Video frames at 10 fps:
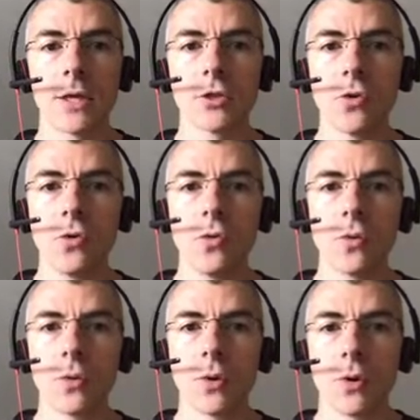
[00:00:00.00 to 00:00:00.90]
So
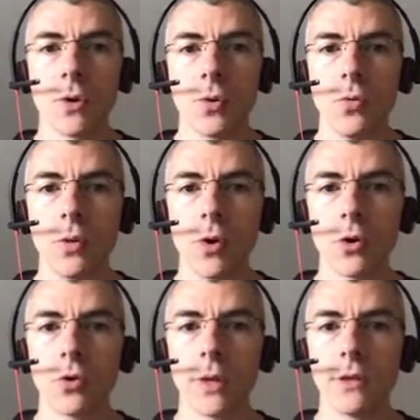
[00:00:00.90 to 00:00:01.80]
we
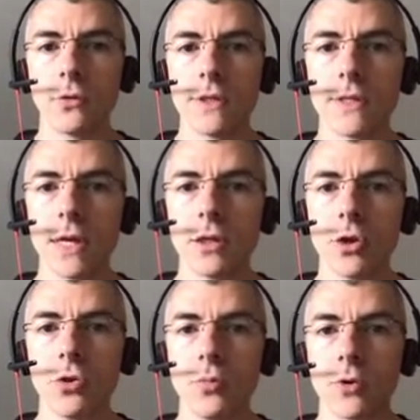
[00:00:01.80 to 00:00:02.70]
were going to design
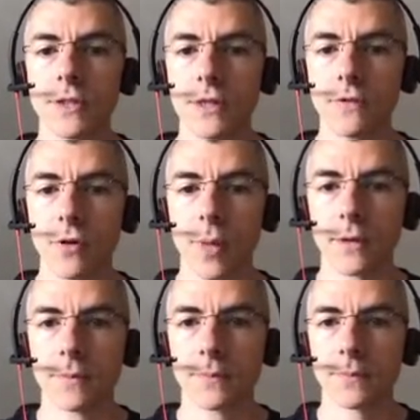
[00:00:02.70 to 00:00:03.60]
a new posting
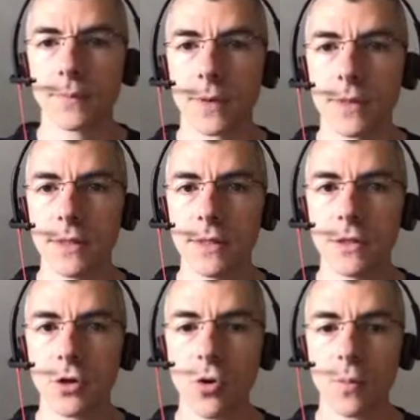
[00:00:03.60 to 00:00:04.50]
format. This
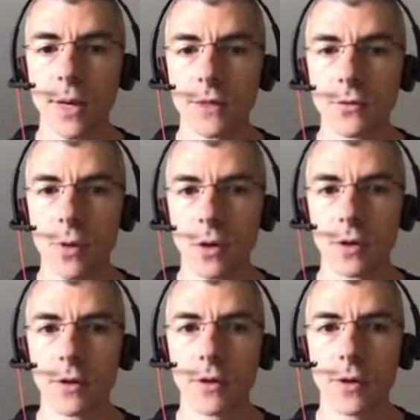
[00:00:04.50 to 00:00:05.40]
is a complex
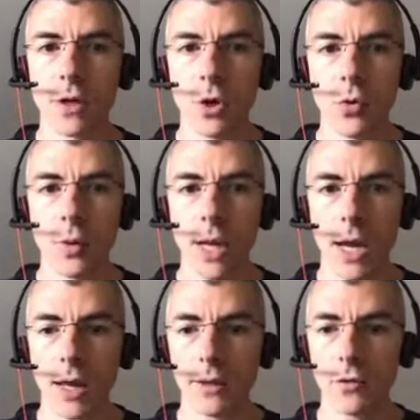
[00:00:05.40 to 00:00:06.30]
work. We
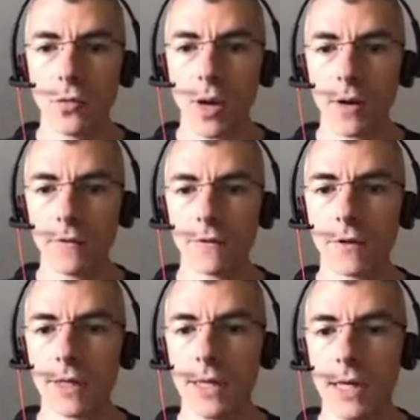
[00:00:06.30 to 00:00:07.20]
had to have
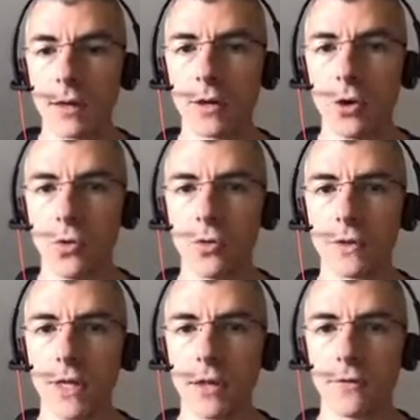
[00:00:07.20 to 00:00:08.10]
clear
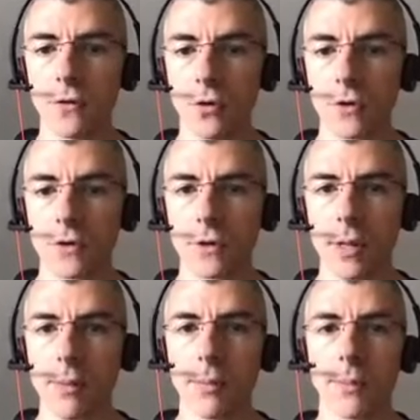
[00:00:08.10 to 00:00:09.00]
goals and focus
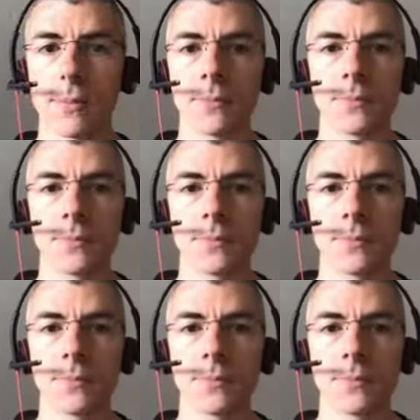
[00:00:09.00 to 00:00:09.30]
on them.